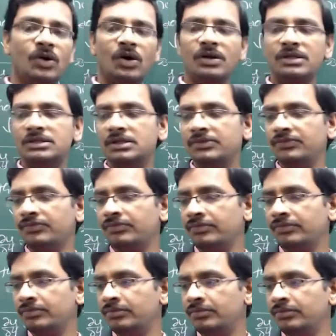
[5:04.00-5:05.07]
origin.
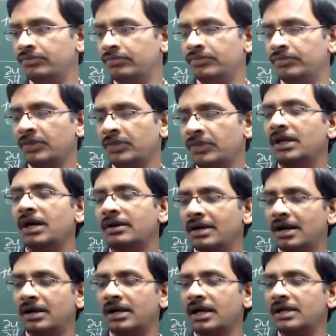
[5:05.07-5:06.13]
Here
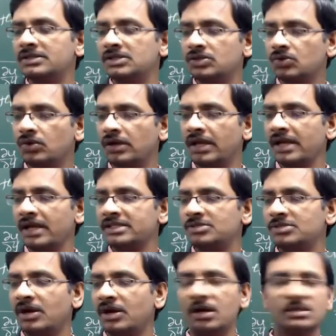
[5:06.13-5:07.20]
delta x is equal to x
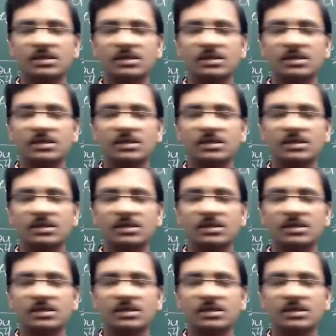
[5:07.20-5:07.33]
because